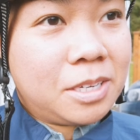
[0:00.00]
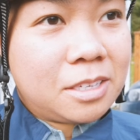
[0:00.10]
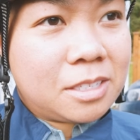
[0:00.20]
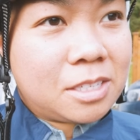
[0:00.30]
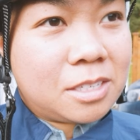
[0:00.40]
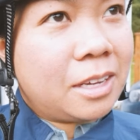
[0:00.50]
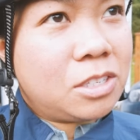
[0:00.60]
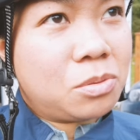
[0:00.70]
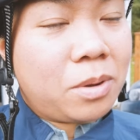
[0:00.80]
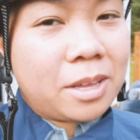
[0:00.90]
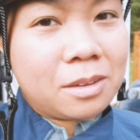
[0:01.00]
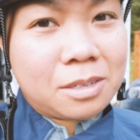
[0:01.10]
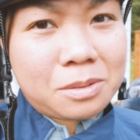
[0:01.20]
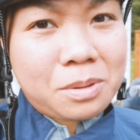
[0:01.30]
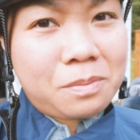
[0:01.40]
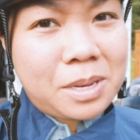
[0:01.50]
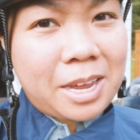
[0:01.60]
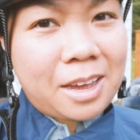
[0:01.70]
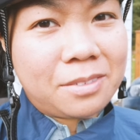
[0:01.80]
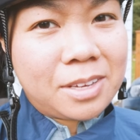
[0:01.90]
this nice weather that we've been
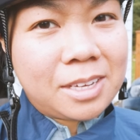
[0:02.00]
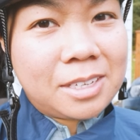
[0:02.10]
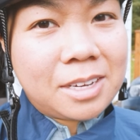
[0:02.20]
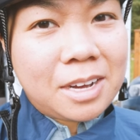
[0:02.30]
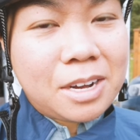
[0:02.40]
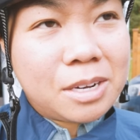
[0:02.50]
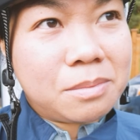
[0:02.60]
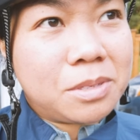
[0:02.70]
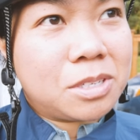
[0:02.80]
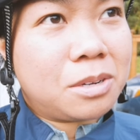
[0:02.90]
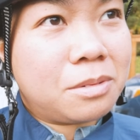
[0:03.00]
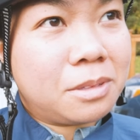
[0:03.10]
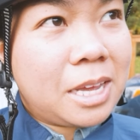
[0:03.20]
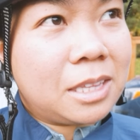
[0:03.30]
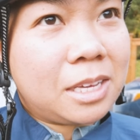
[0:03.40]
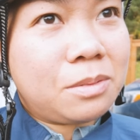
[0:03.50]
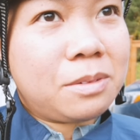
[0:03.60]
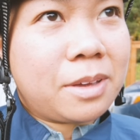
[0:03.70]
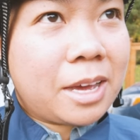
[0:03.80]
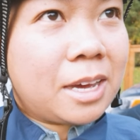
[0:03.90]
having. Um, so lately
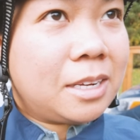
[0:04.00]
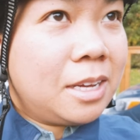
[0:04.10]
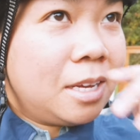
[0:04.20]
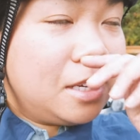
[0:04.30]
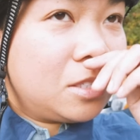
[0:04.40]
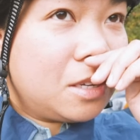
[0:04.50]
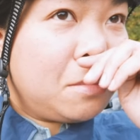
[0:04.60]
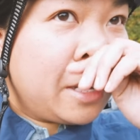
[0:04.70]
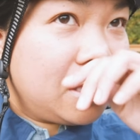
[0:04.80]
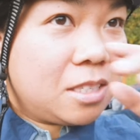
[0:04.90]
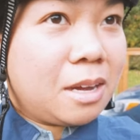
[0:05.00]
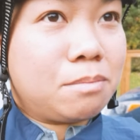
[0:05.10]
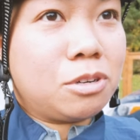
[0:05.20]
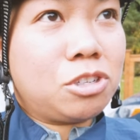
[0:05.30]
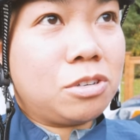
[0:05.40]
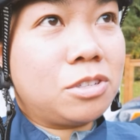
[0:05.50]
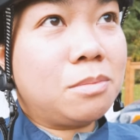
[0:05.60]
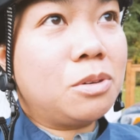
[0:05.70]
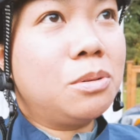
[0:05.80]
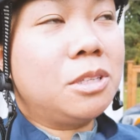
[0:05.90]
we've had some nice temperatures,
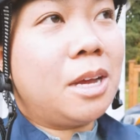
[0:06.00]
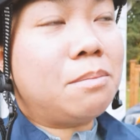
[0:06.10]
some cool